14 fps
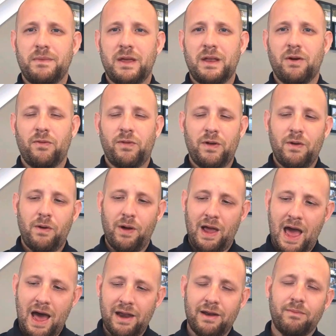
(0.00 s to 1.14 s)
you know, if you
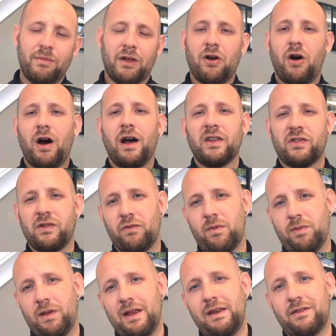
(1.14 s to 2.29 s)
add up the cost of
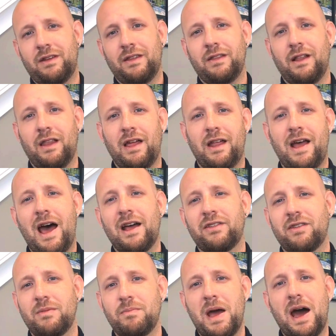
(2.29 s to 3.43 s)
replacing the lead
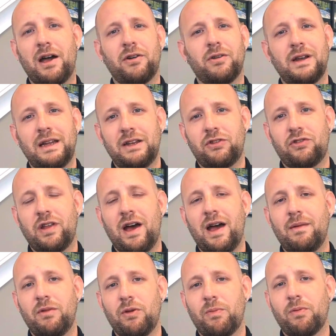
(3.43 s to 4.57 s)
acid battery each
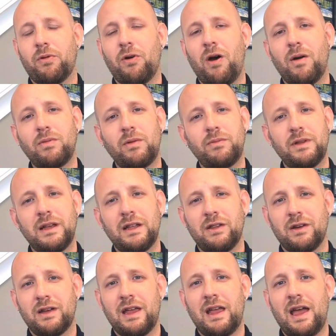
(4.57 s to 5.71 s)
time, you're probably
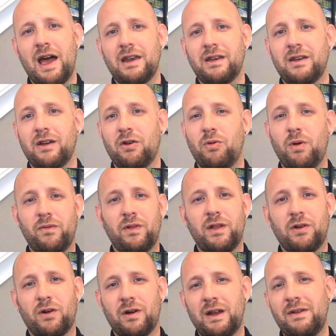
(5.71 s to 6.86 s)
looking at an
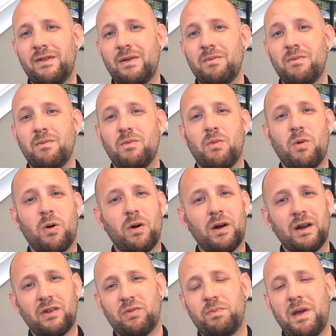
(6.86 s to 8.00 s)
equivalent or even more
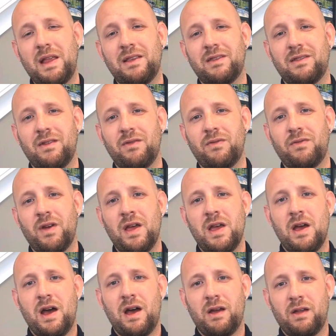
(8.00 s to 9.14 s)
expensive
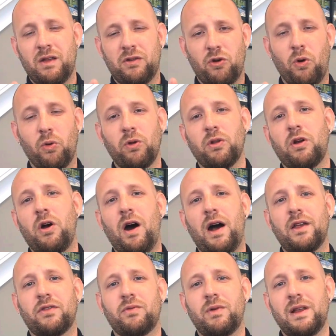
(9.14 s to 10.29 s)
total
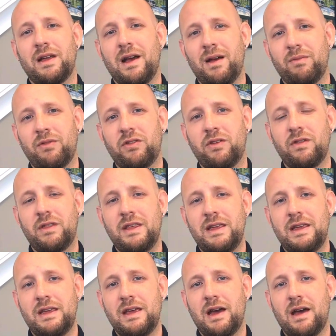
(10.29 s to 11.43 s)
cost when it comes to
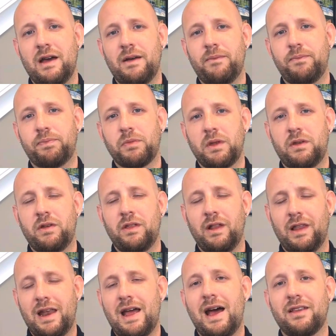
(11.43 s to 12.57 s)
the
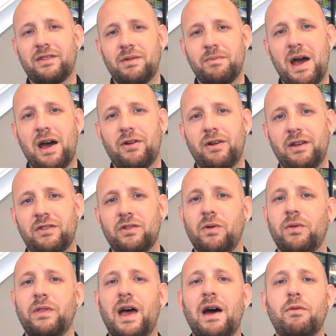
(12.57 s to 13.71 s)
lead acid battery.
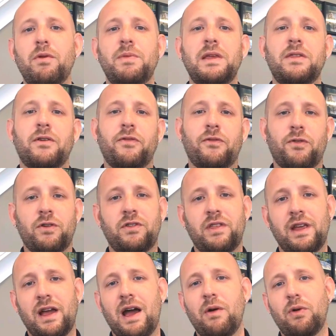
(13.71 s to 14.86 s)
So that would be the first
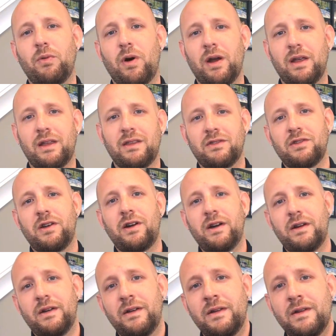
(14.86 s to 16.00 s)
thing I would want to consider.